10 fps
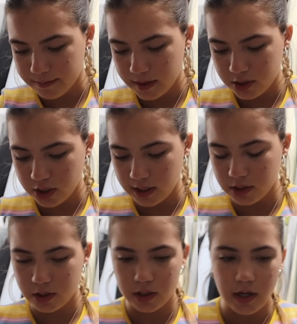I'm gonna
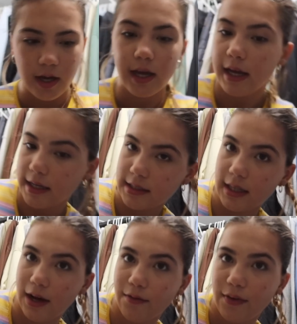change into
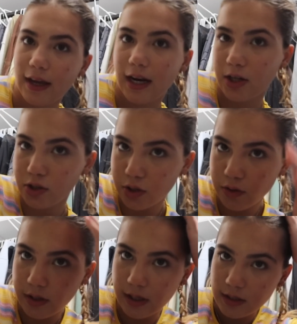the outfit and I'll show
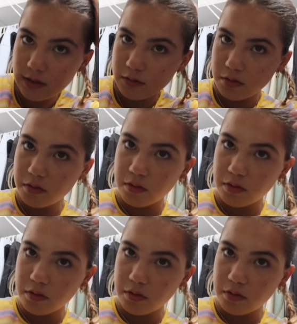you guys. Ugh.